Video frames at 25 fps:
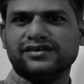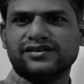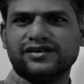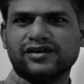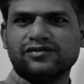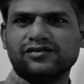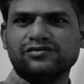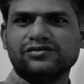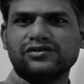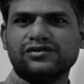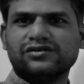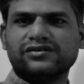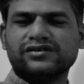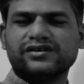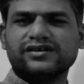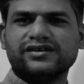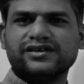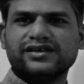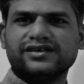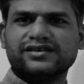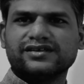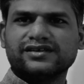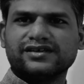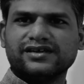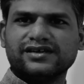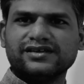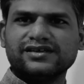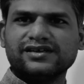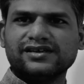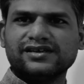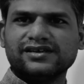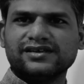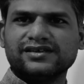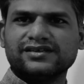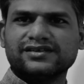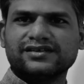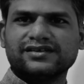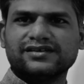download, its kernel
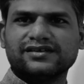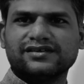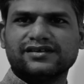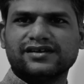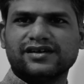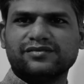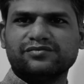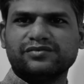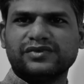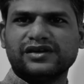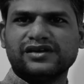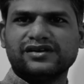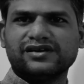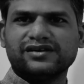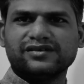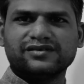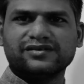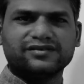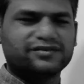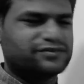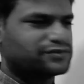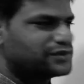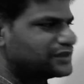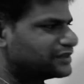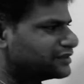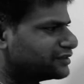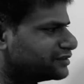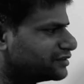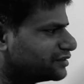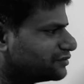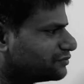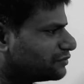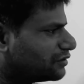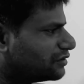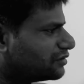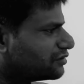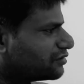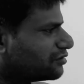is compiled with the
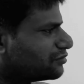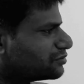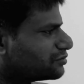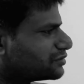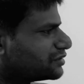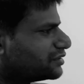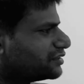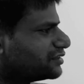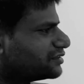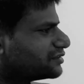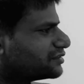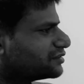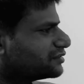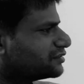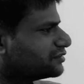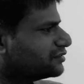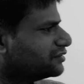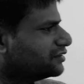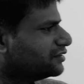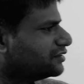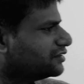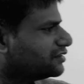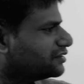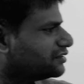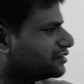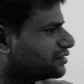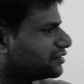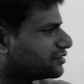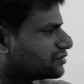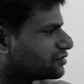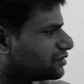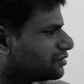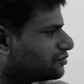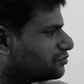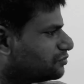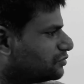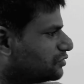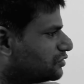default option as
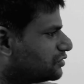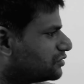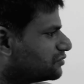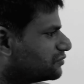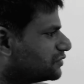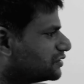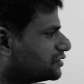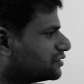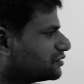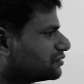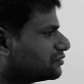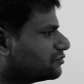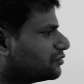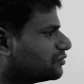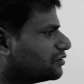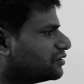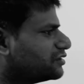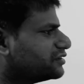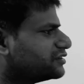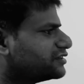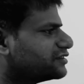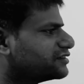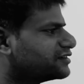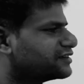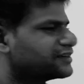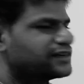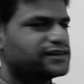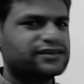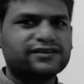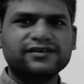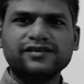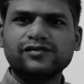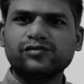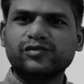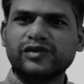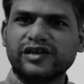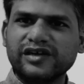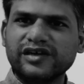desktop mode, which is voluntary
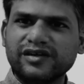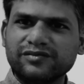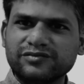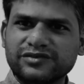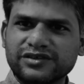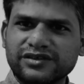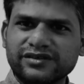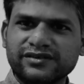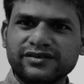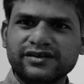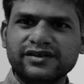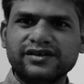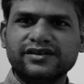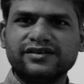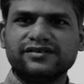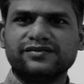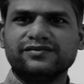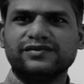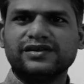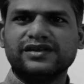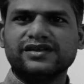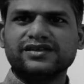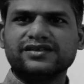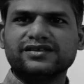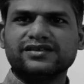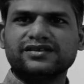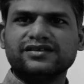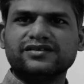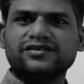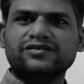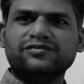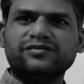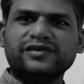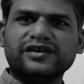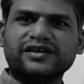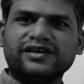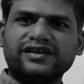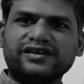kernel preemption, whereas you
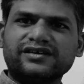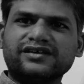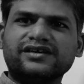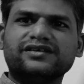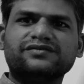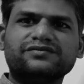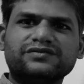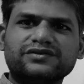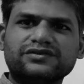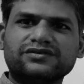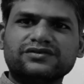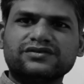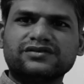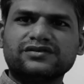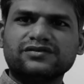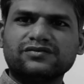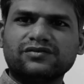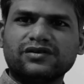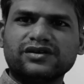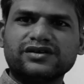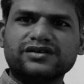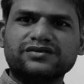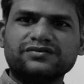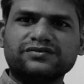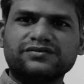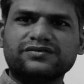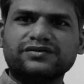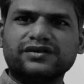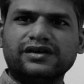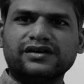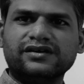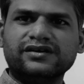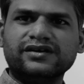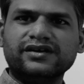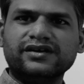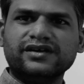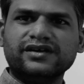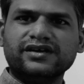may get confused, what if
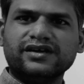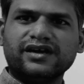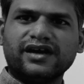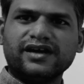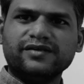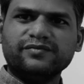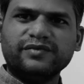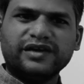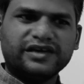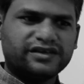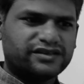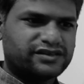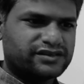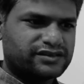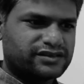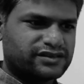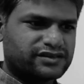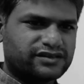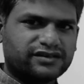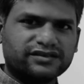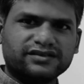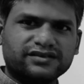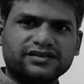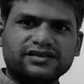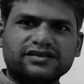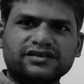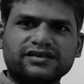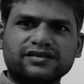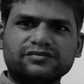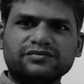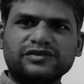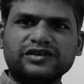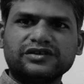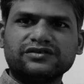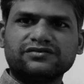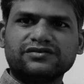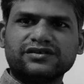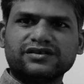I make this system
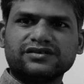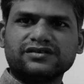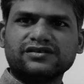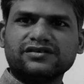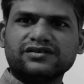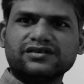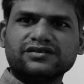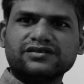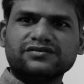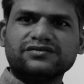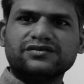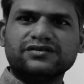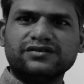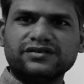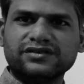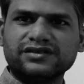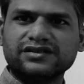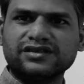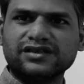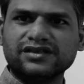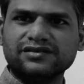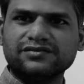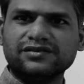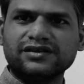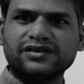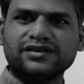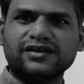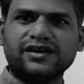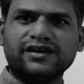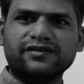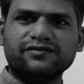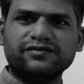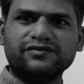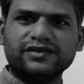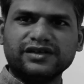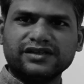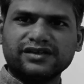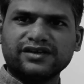into a sort of server,
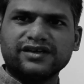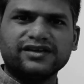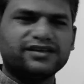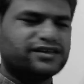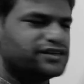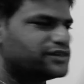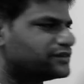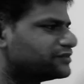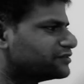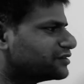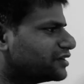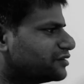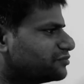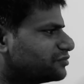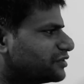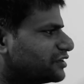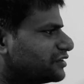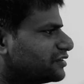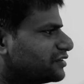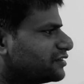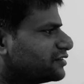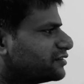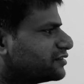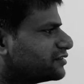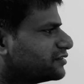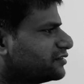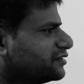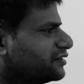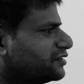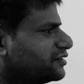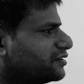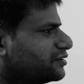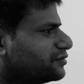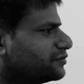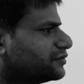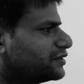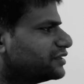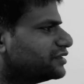whether I need to compile it
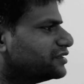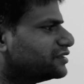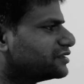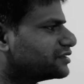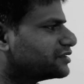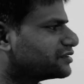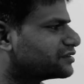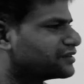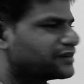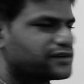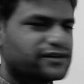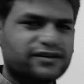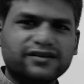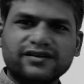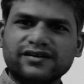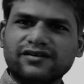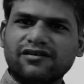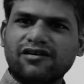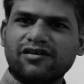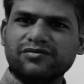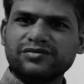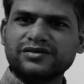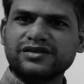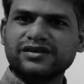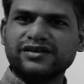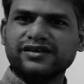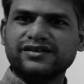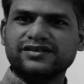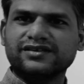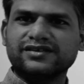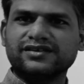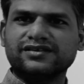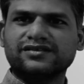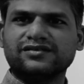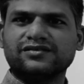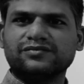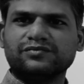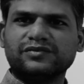with this option as
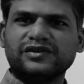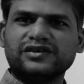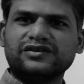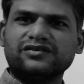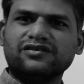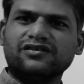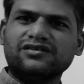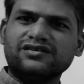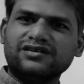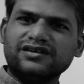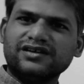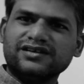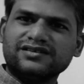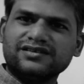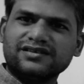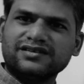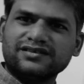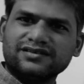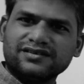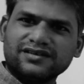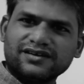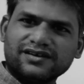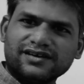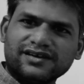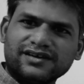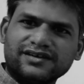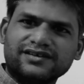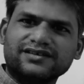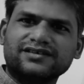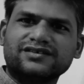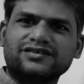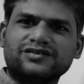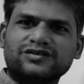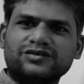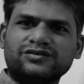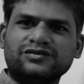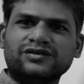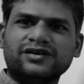such. But not necessarily it is
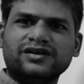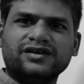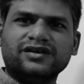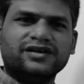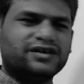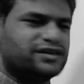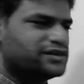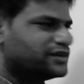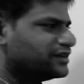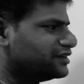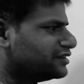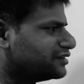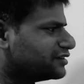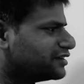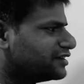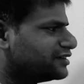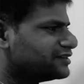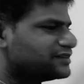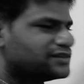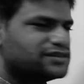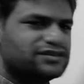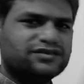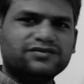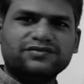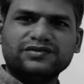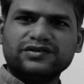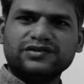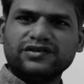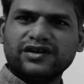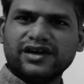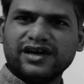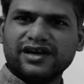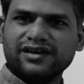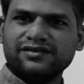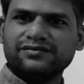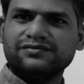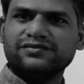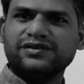true. In case if you
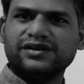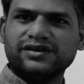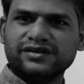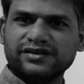have